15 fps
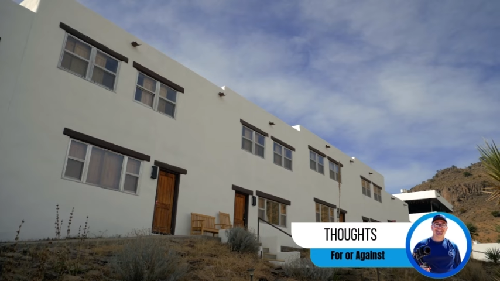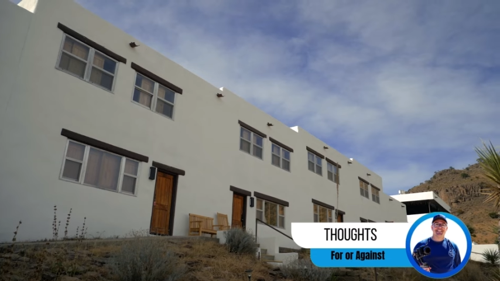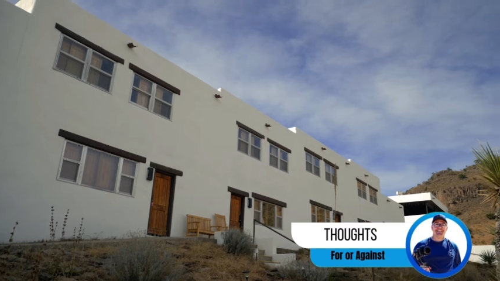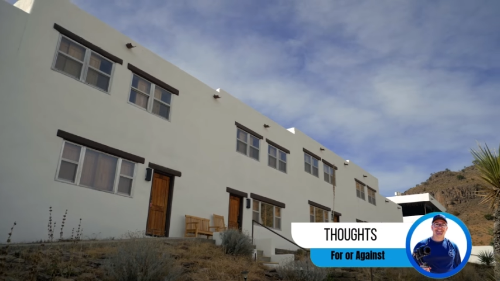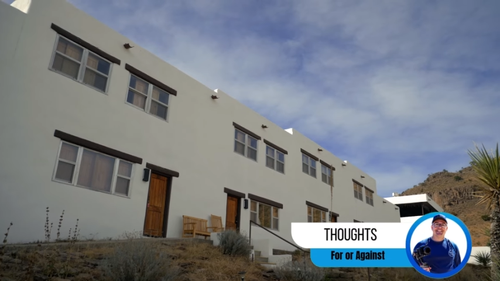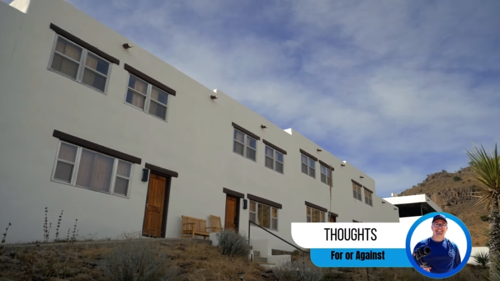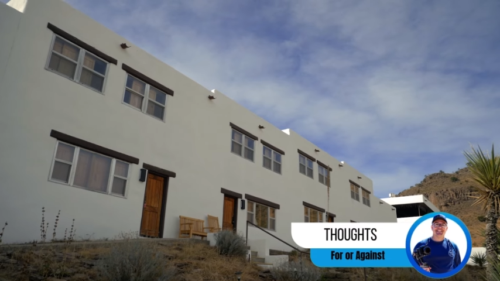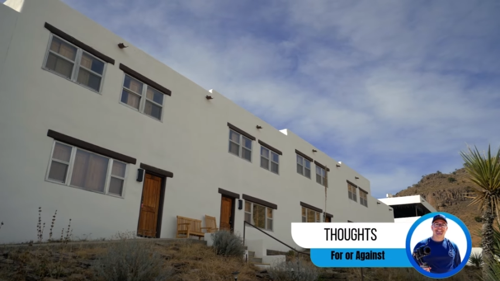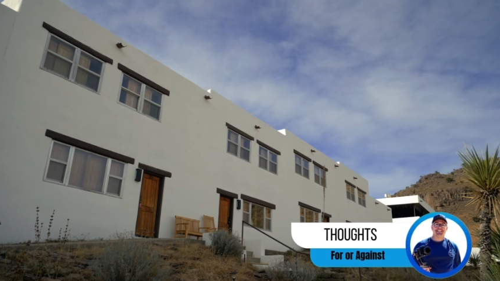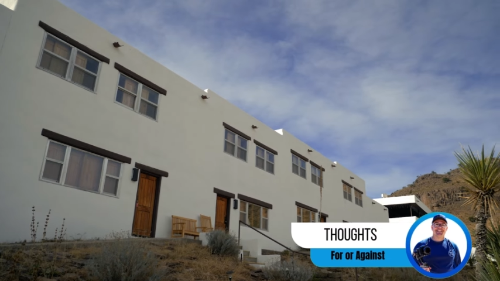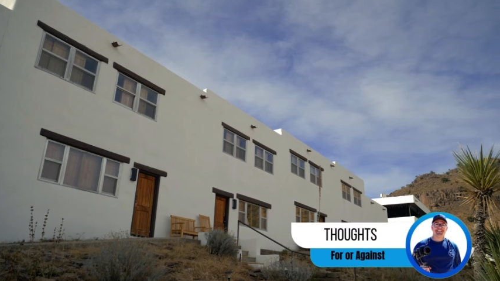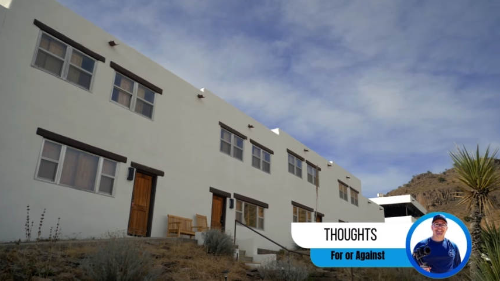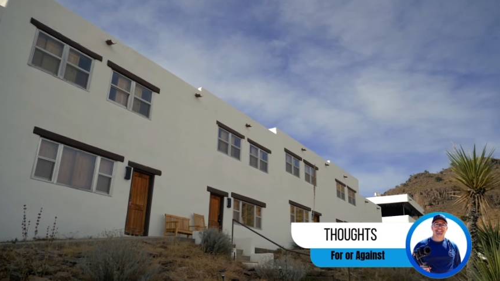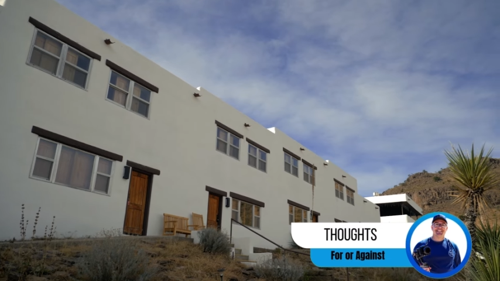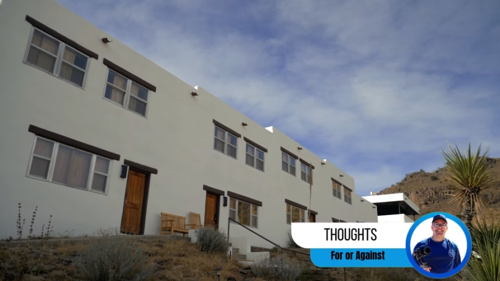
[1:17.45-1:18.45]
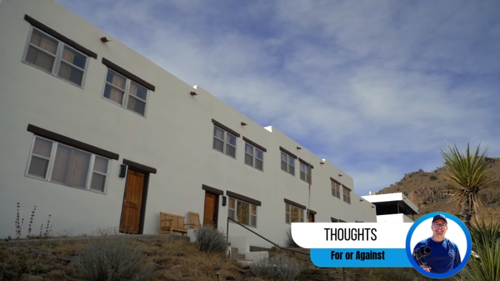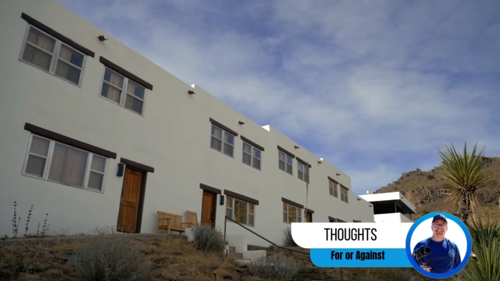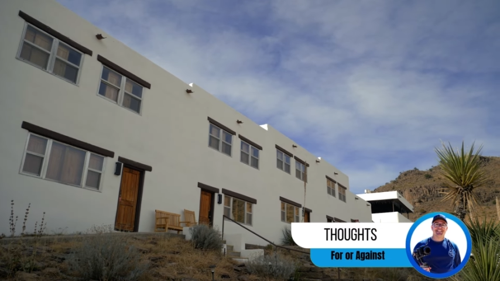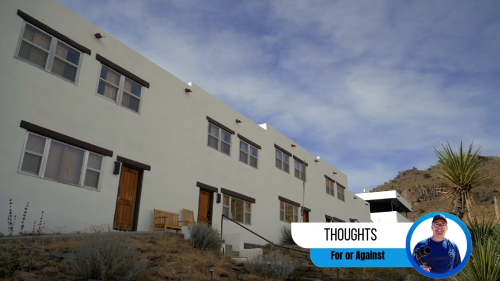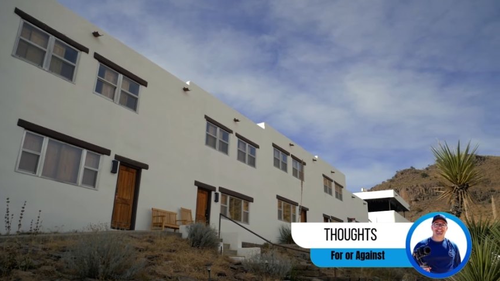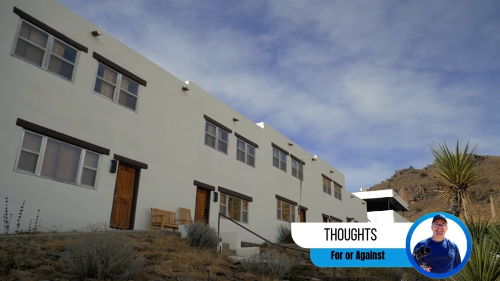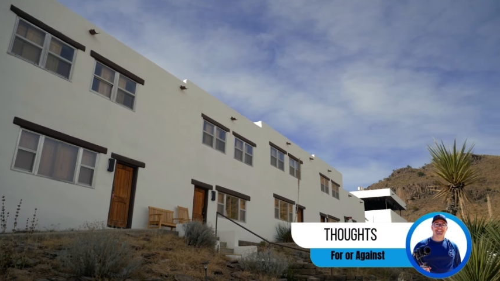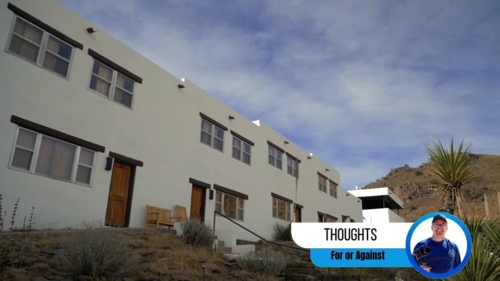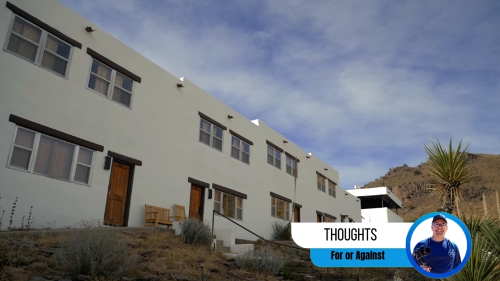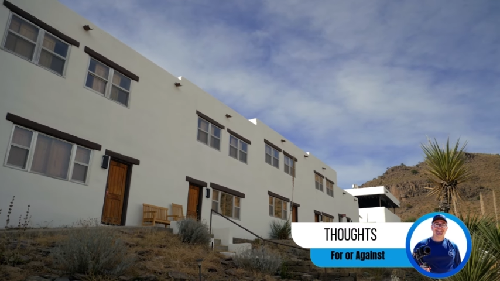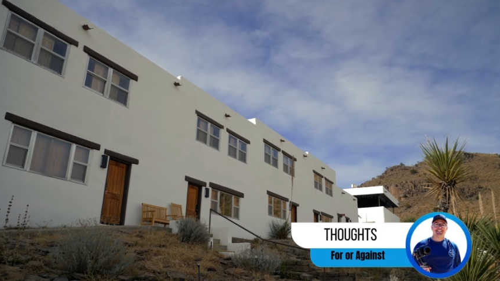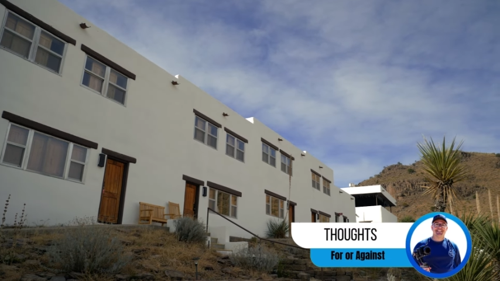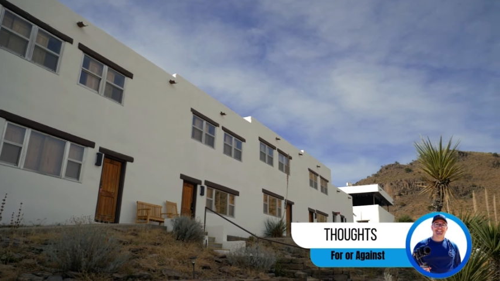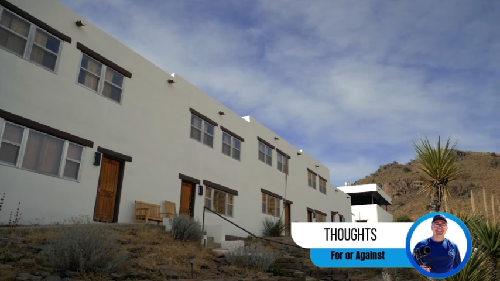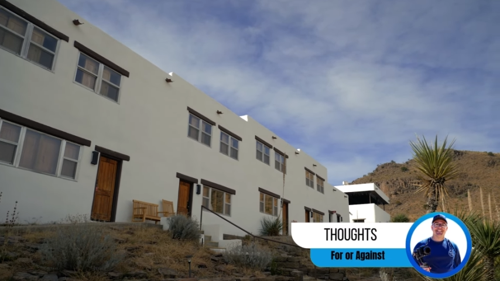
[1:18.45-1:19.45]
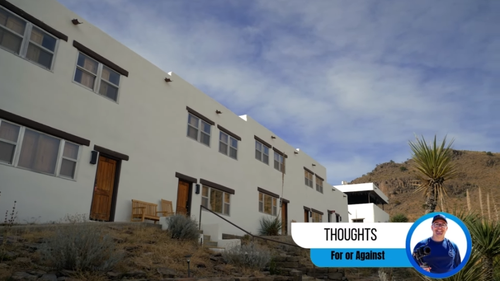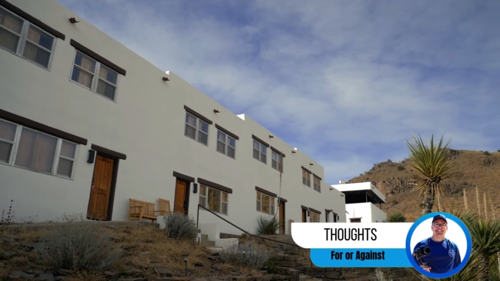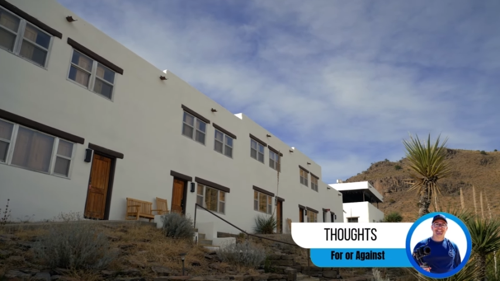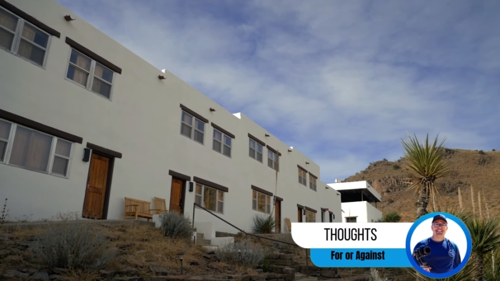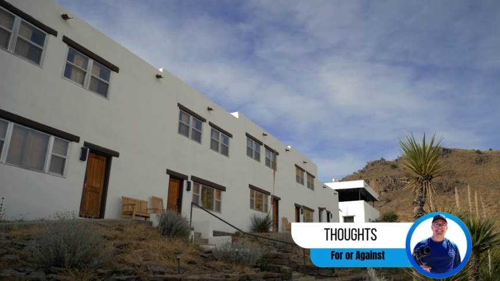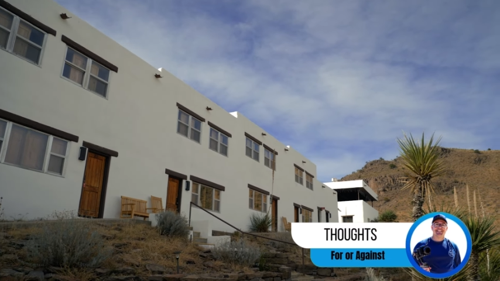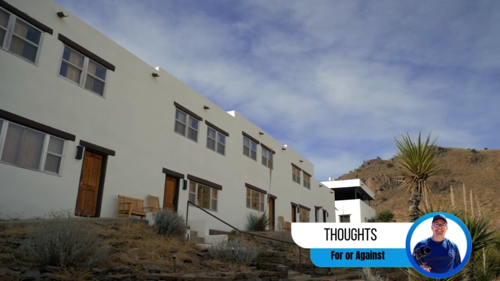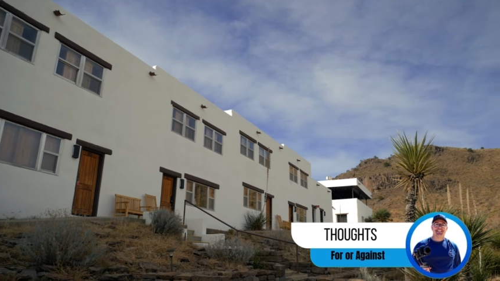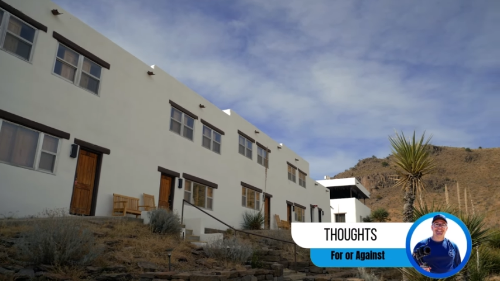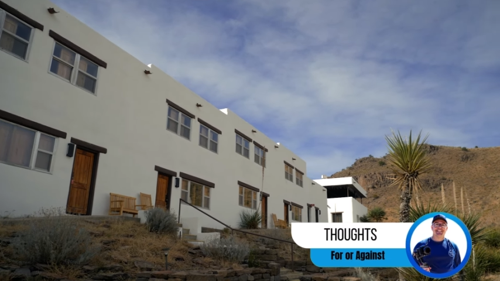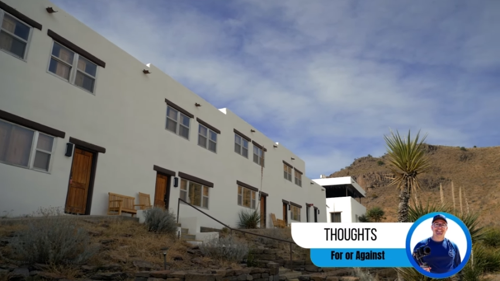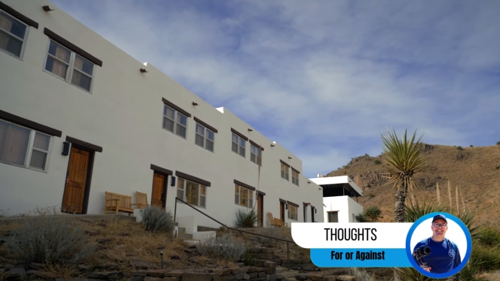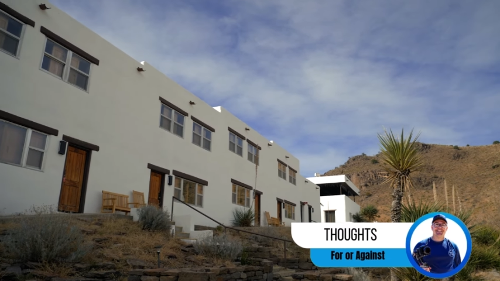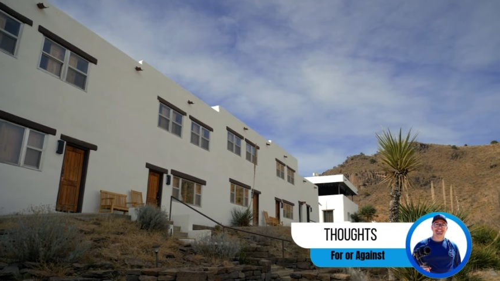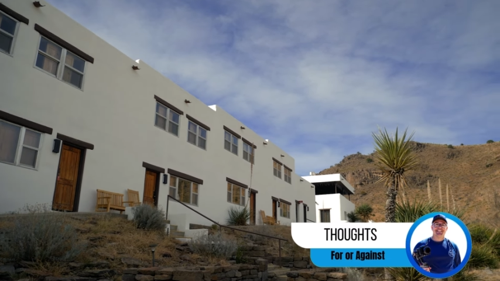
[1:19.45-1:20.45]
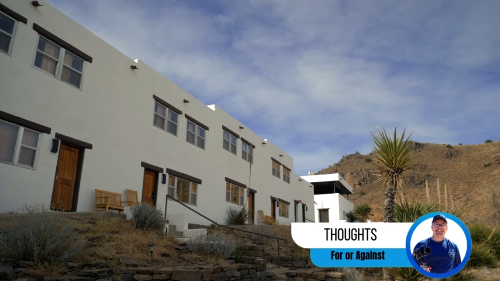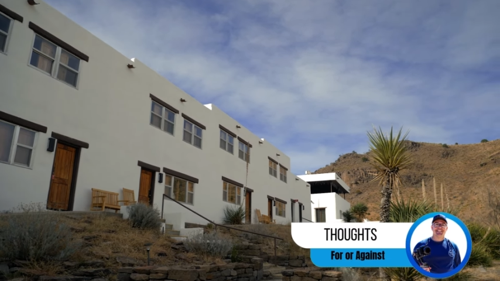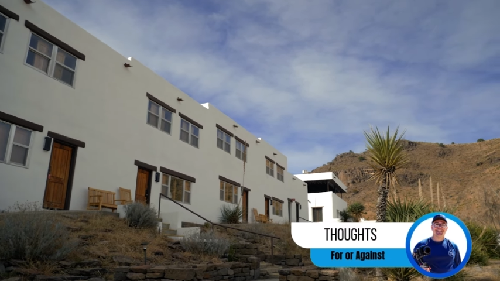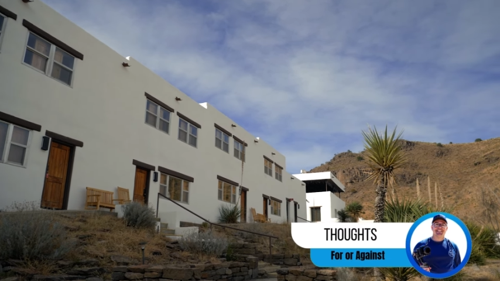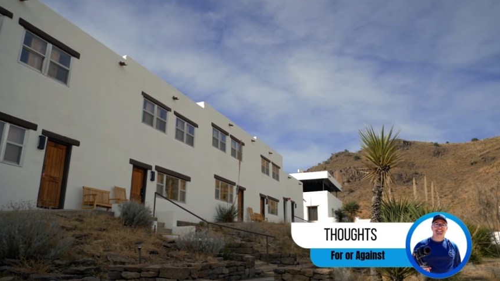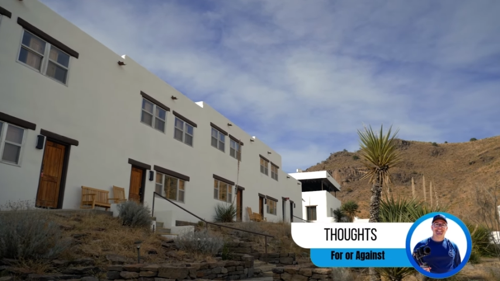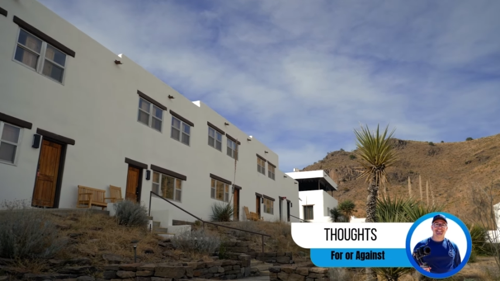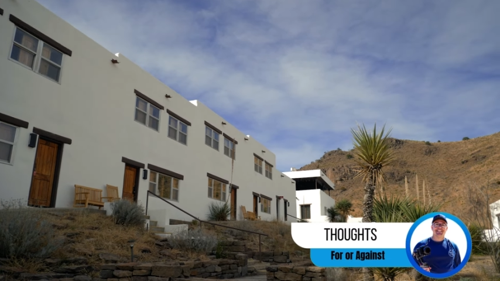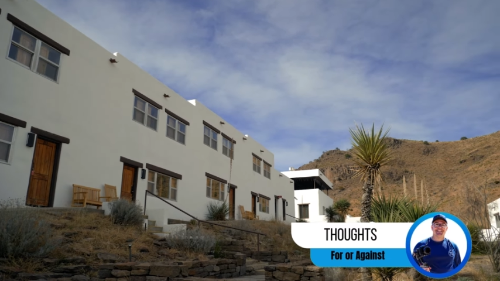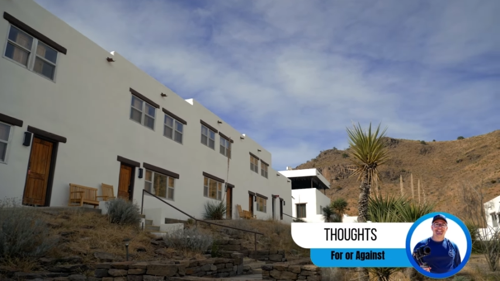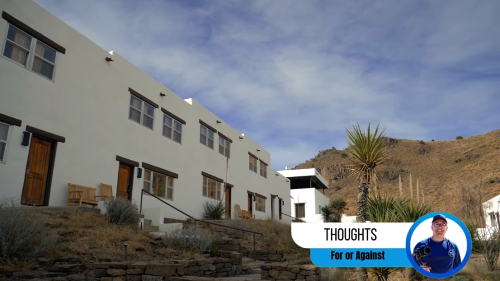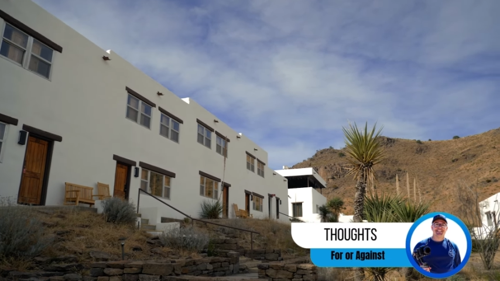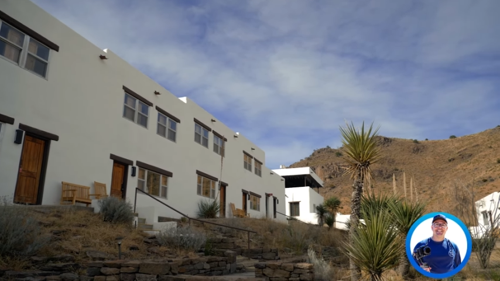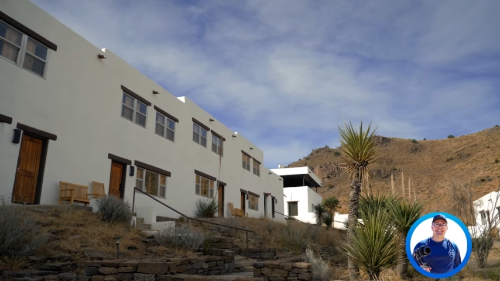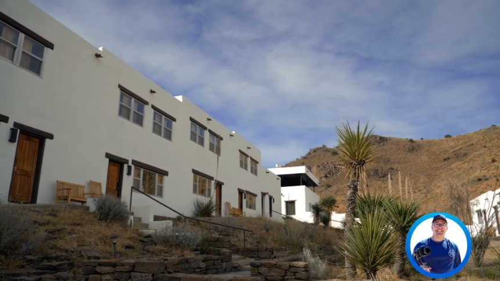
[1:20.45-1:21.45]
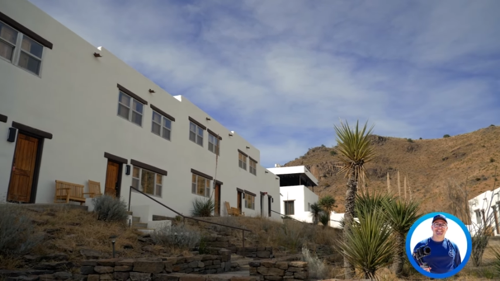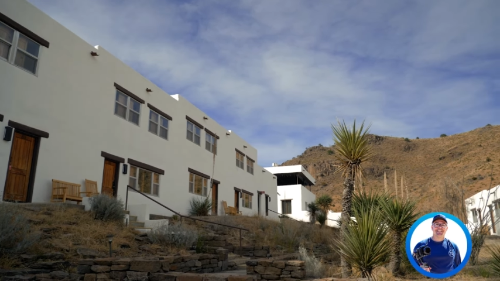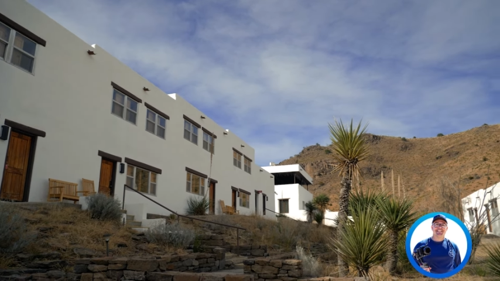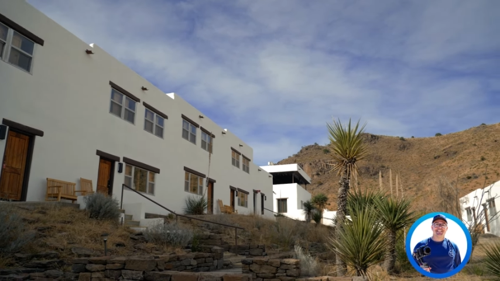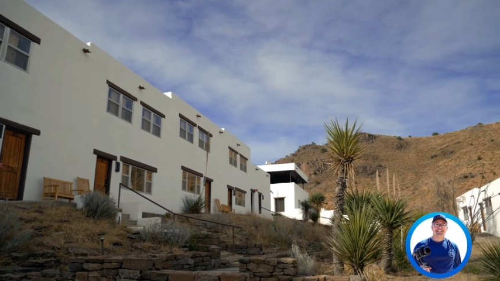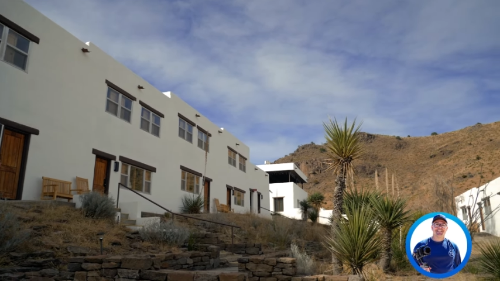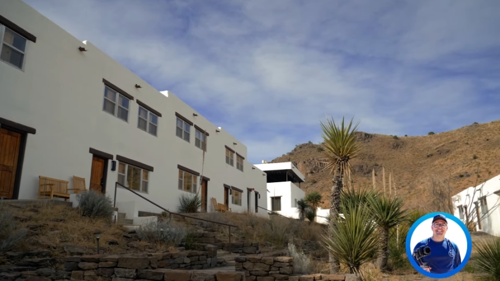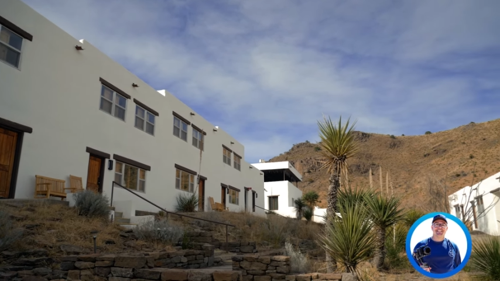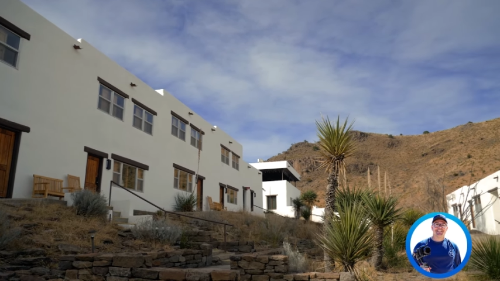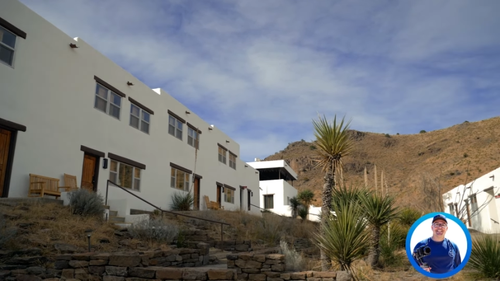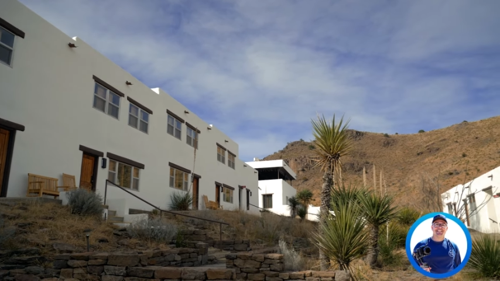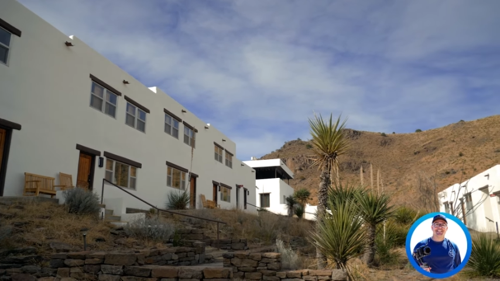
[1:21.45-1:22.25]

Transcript: No face is visible, so there are no lips to read.